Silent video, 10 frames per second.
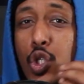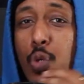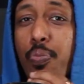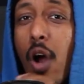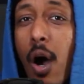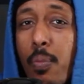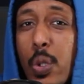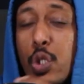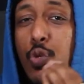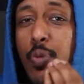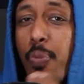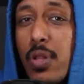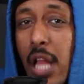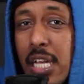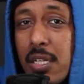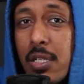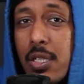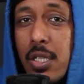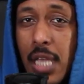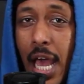super humble, super polite
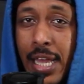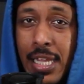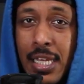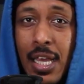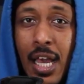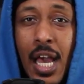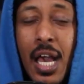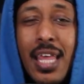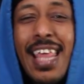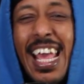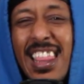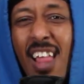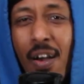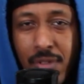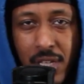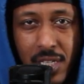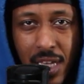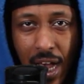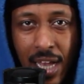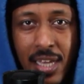society. They loved this
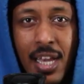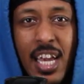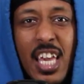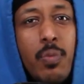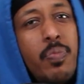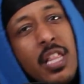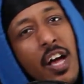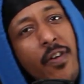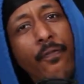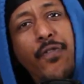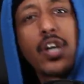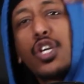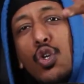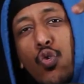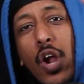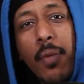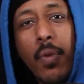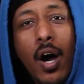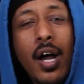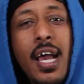guy. He'd be like, fuck you,
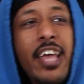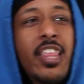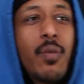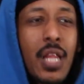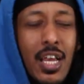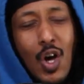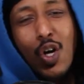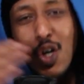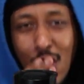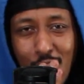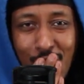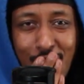grandma. And they'd be like, oh,